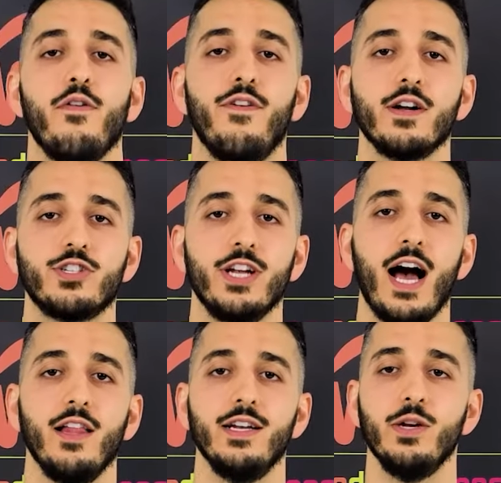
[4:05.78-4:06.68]

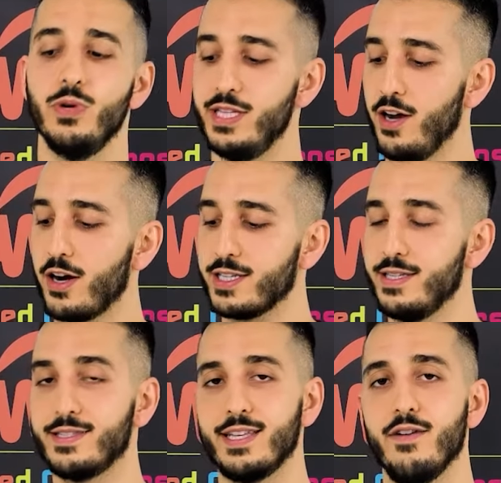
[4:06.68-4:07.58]
functionality with the Arctis
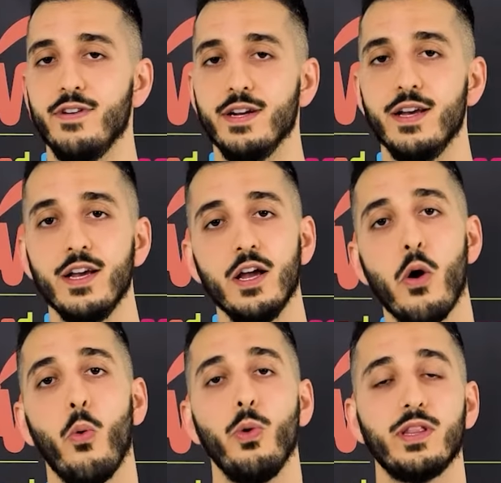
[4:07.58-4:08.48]
7.
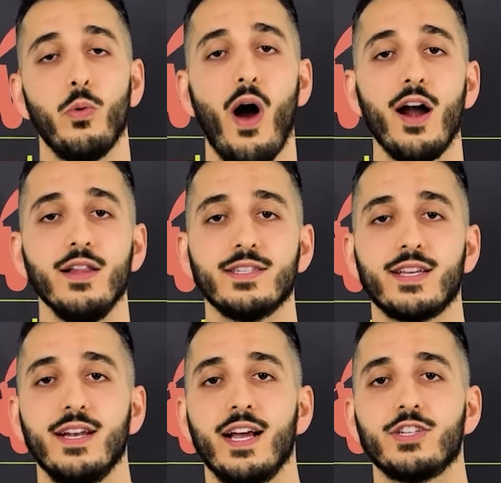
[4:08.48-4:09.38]
With the wireless
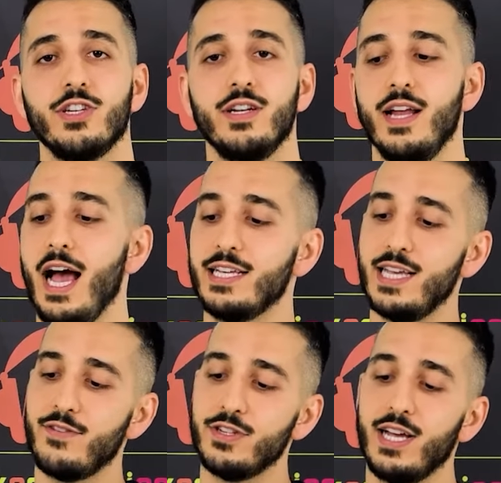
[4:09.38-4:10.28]
connection, as
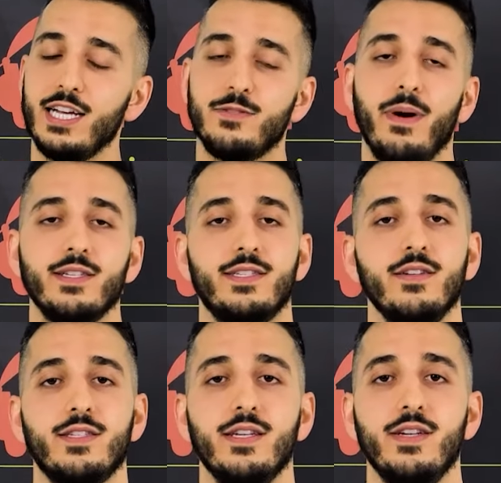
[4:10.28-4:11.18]
advertised by
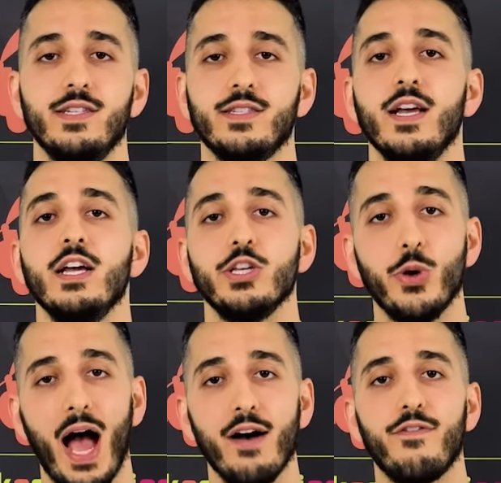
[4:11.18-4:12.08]
SteelSeries, you
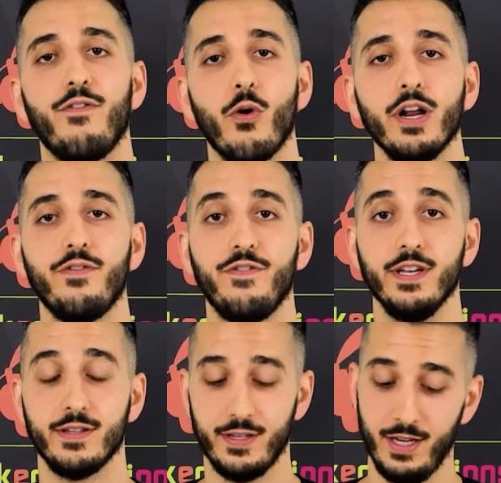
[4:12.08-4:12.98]
have 40
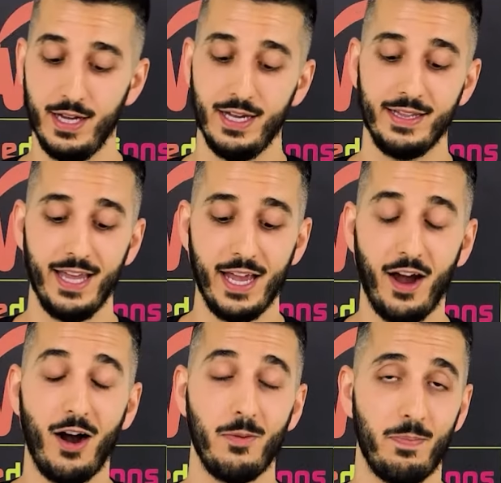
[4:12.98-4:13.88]
feet. They
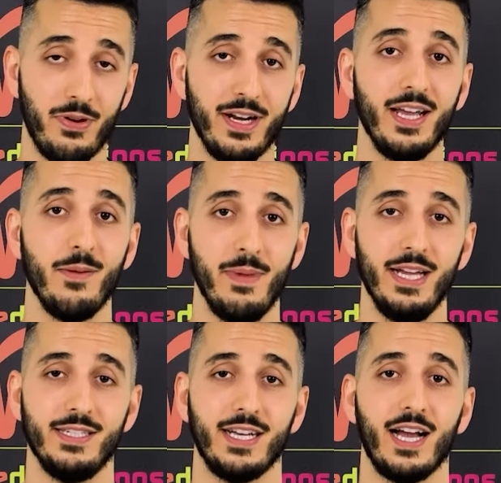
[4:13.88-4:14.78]
are pretty
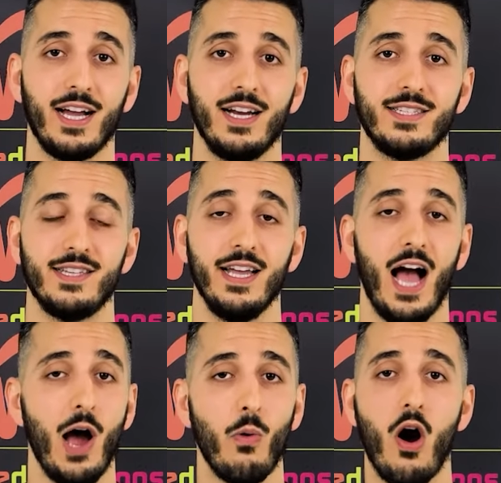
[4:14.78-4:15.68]
amazing, I gotta say.
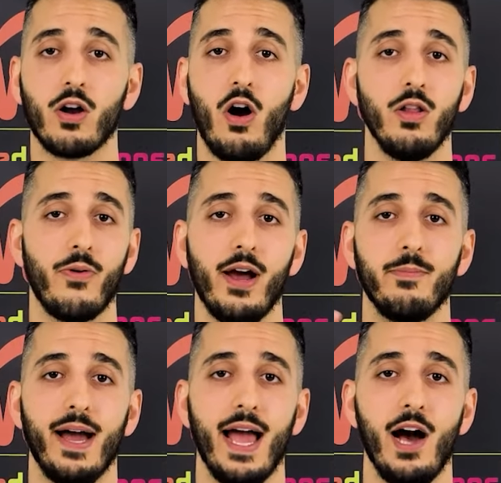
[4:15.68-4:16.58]
I walk all around
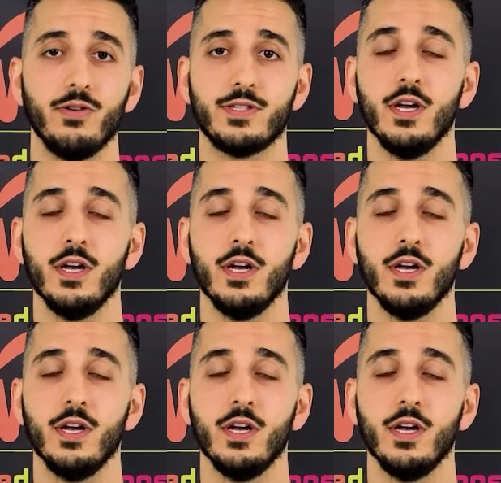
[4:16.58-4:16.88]
my house,